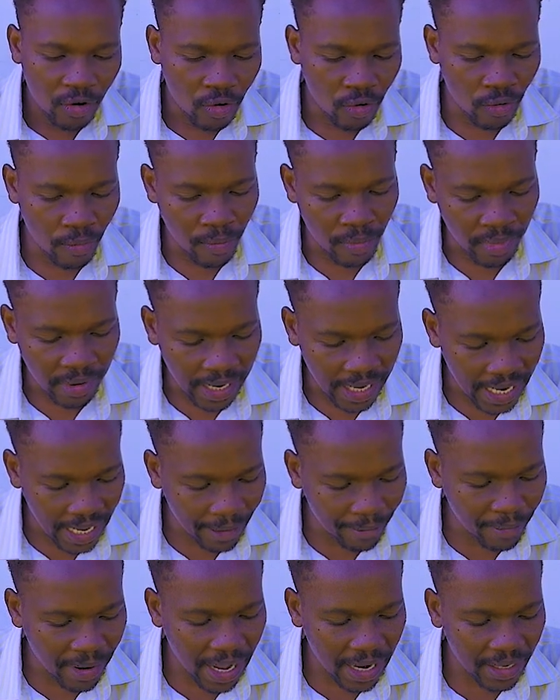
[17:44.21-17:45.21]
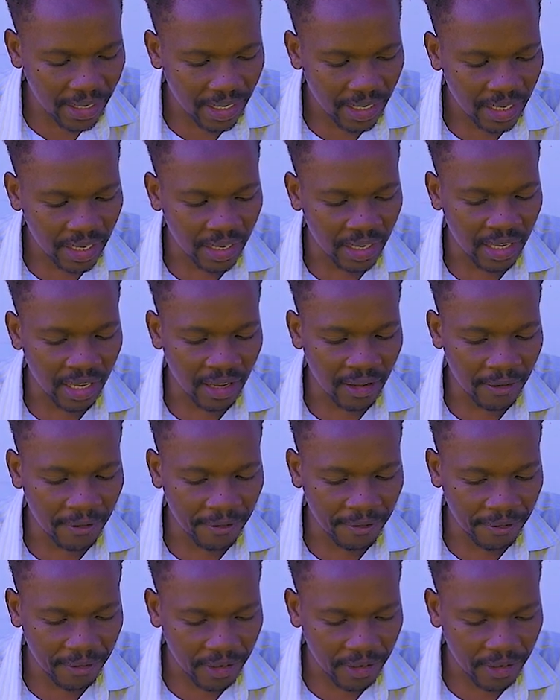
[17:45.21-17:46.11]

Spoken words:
whom Laban gave